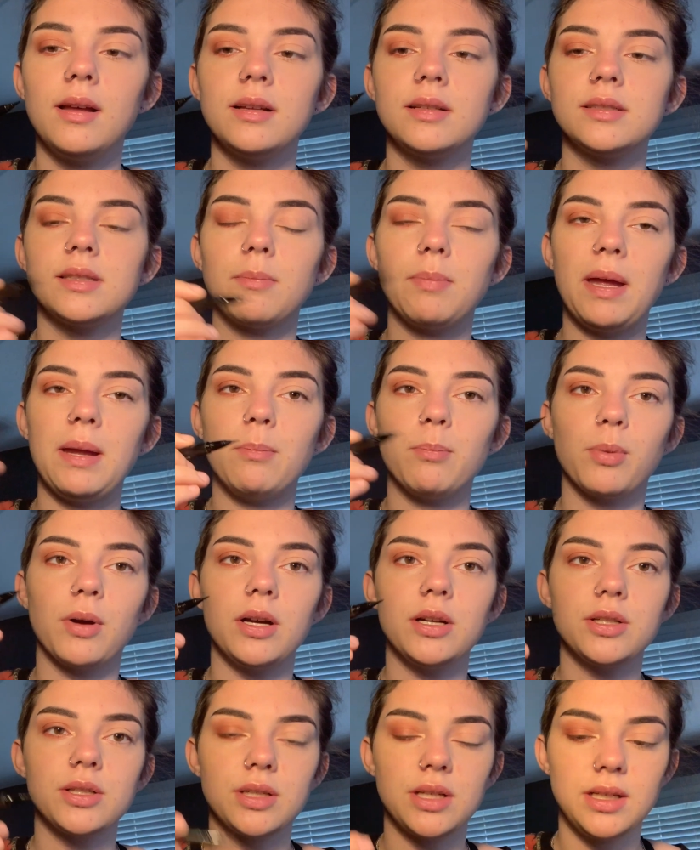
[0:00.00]
it's a
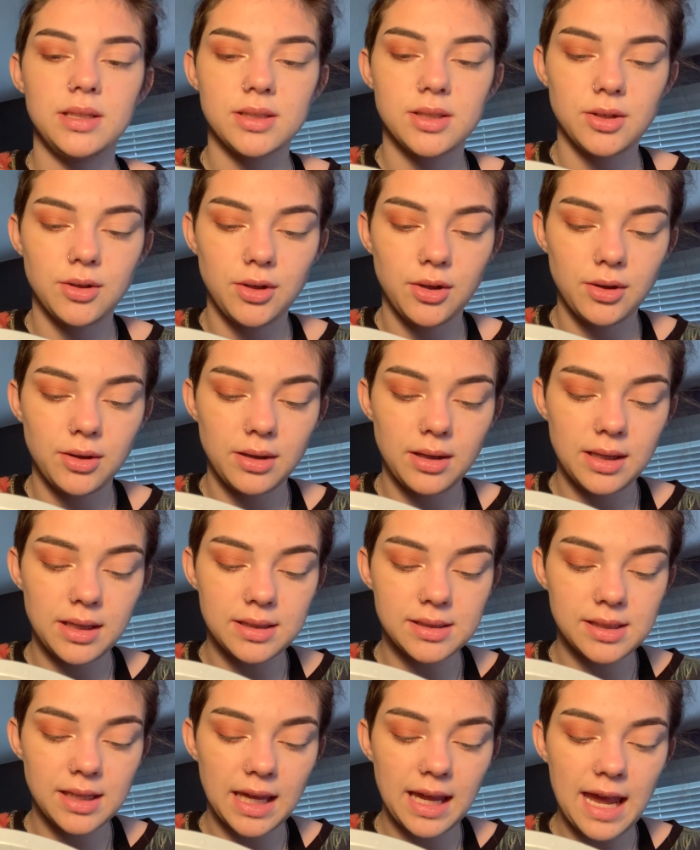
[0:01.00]
paintbrush, and so
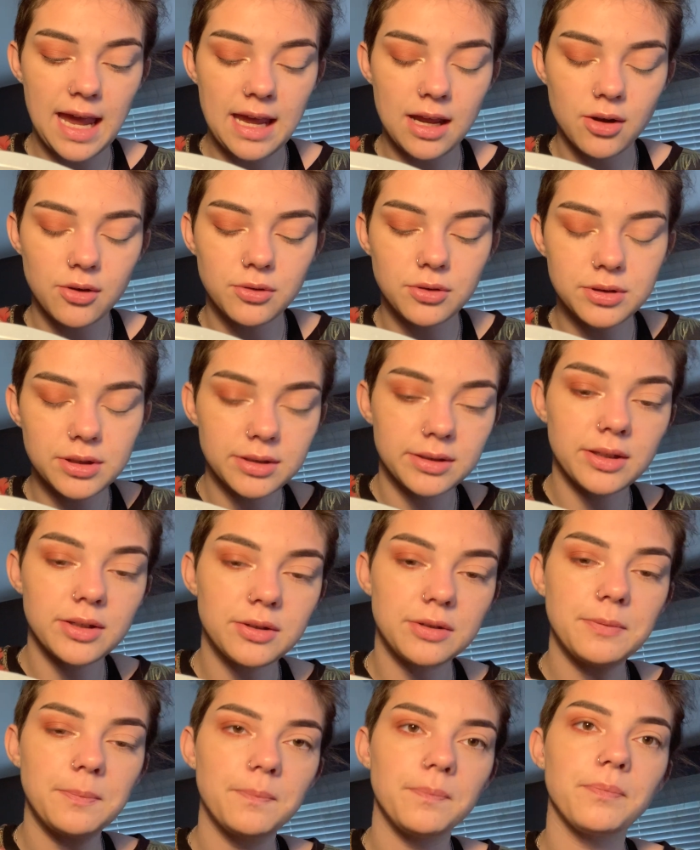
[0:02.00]
it's like angled a
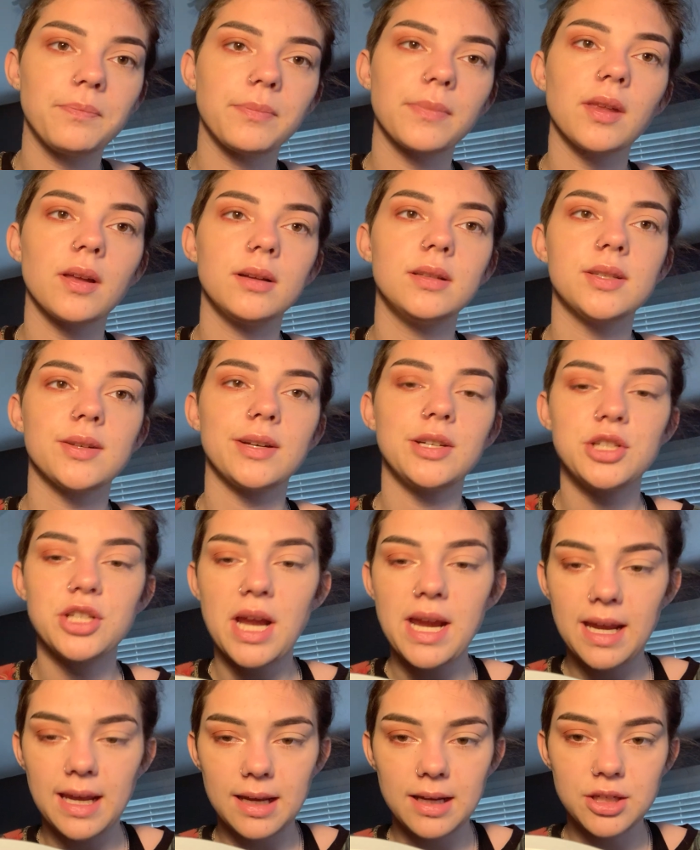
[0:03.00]
little. So I
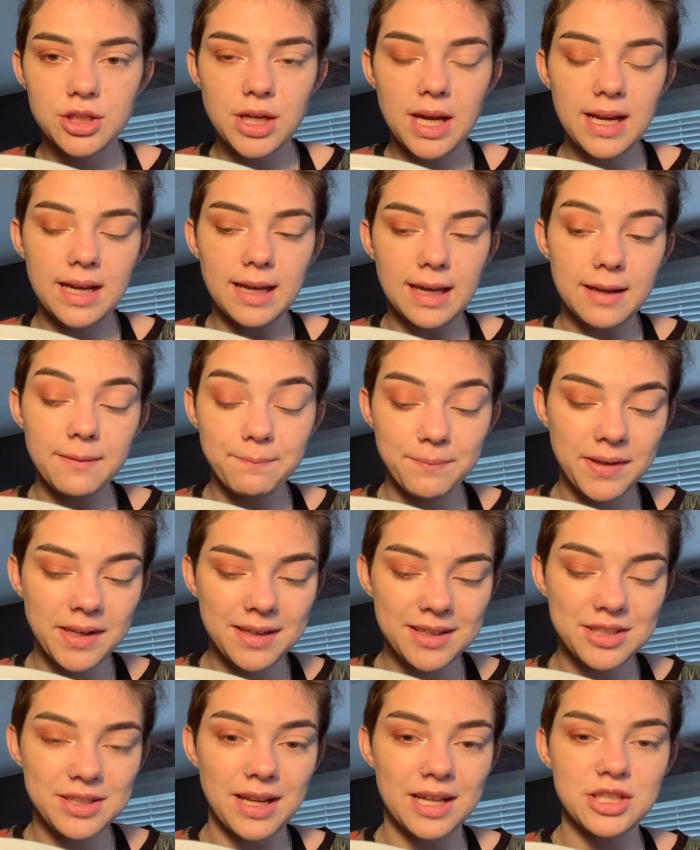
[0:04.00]
shake it,
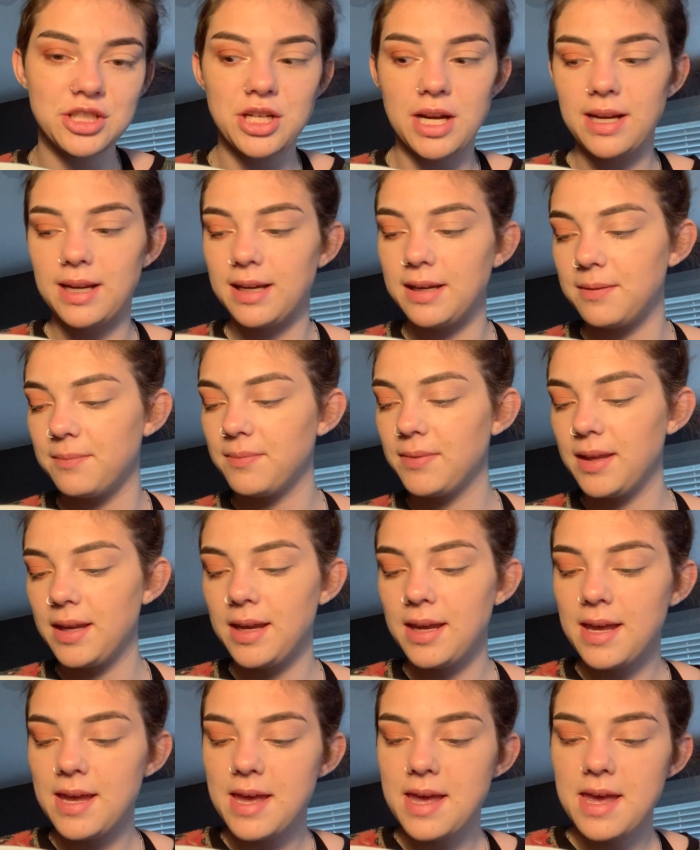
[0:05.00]
not shank it,
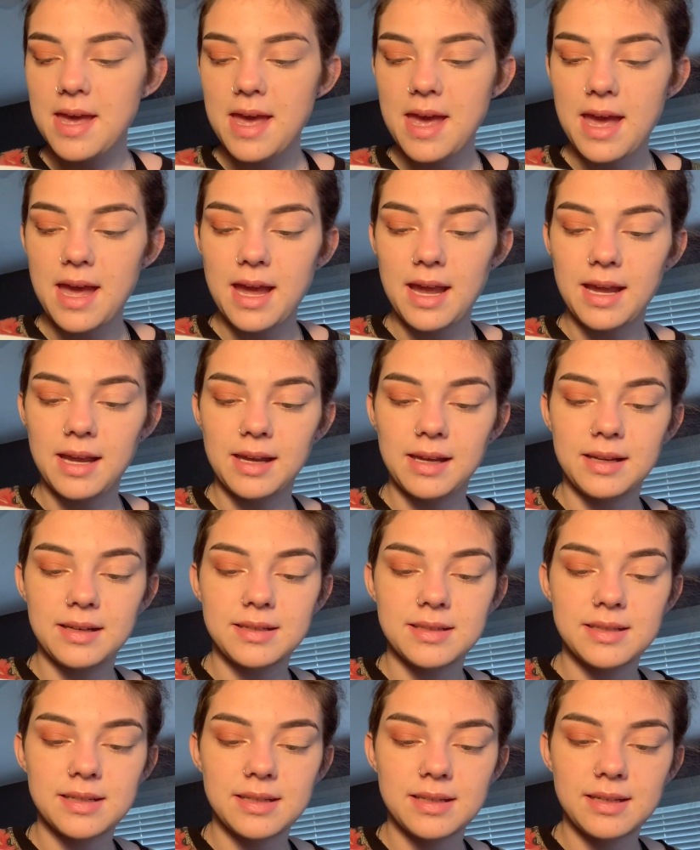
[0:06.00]

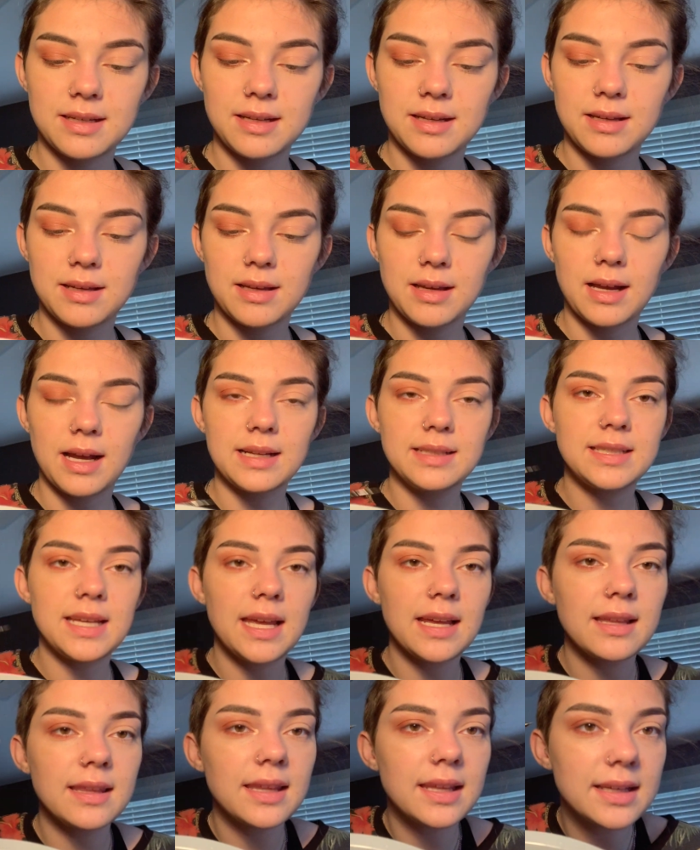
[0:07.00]
and I
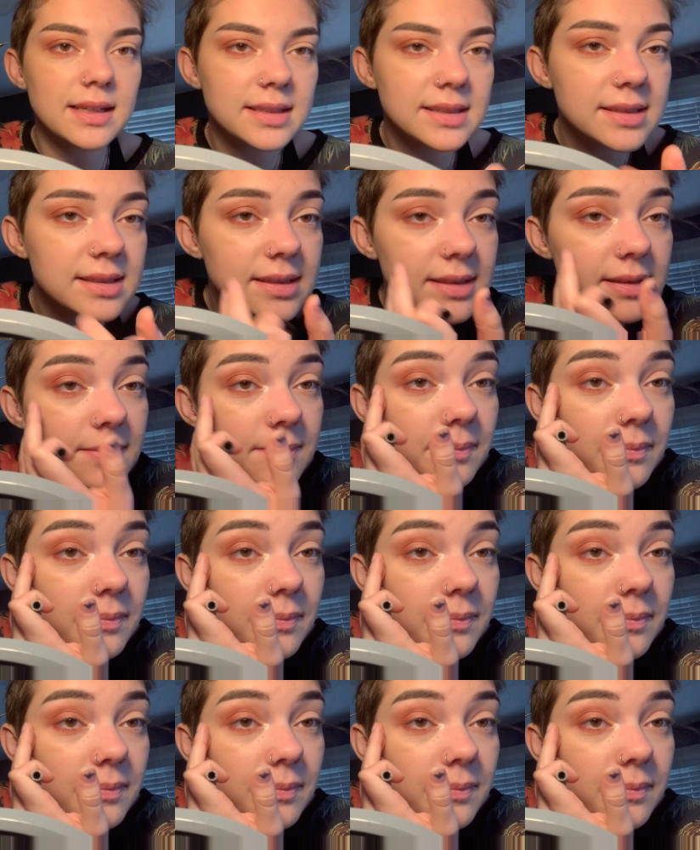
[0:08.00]
take this,